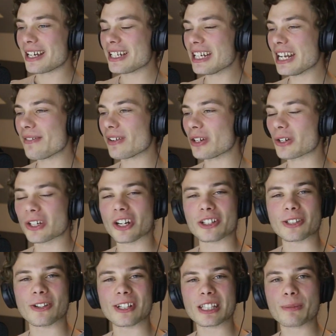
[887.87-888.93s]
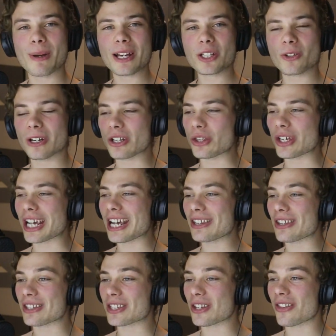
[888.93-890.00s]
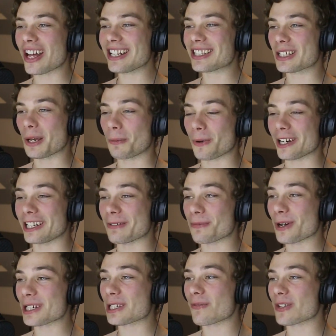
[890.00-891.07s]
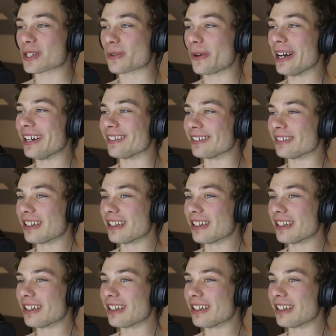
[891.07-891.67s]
It didn't even look as though it smashed or anything either, so that's pretty impressive as well.